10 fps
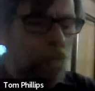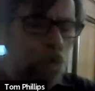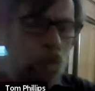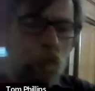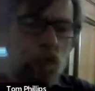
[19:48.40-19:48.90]
I
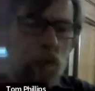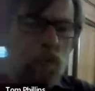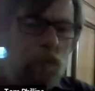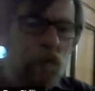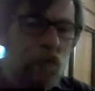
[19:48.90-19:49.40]
sort of seem
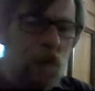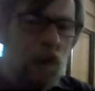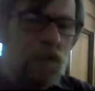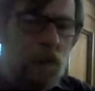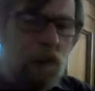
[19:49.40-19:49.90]
to be
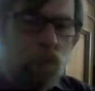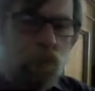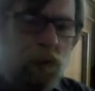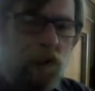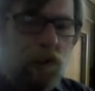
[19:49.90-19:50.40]
scared to have an
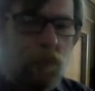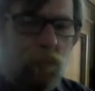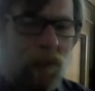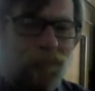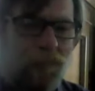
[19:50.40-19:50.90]
opinion
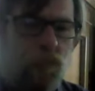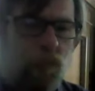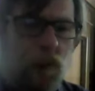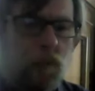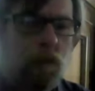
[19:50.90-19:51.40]
about
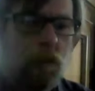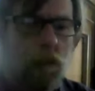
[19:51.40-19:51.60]
anything.